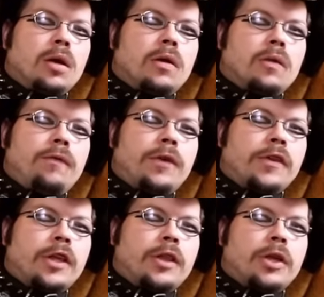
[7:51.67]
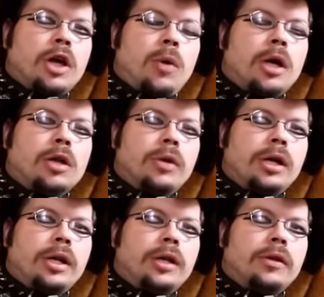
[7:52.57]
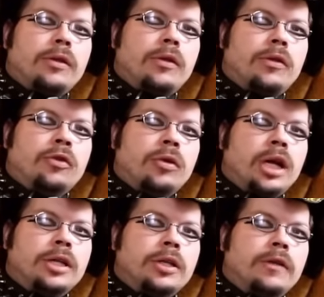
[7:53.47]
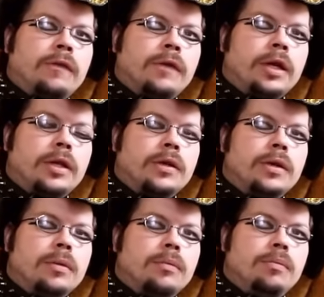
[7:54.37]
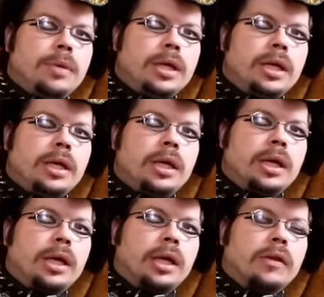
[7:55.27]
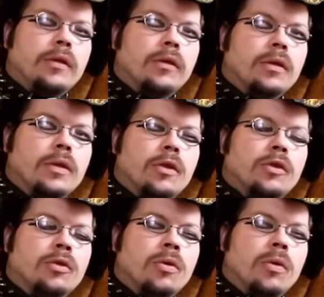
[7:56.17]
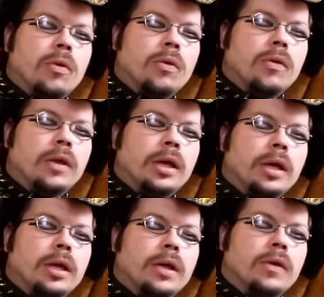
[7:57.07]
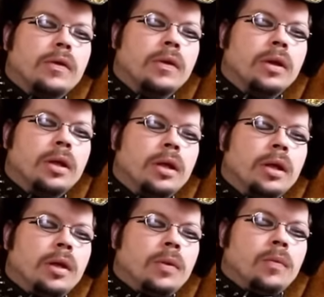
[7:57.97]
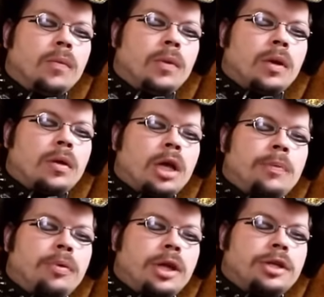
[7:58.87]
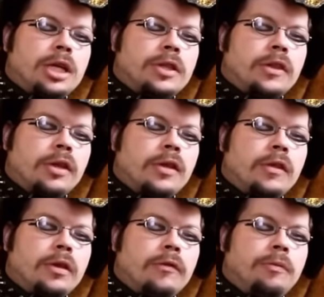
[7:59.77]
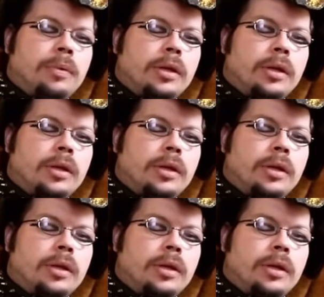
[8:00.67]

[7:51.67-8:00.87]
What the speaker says: physically go on Reddit to try to defend me against these trolls, and I appreciate the incentive, but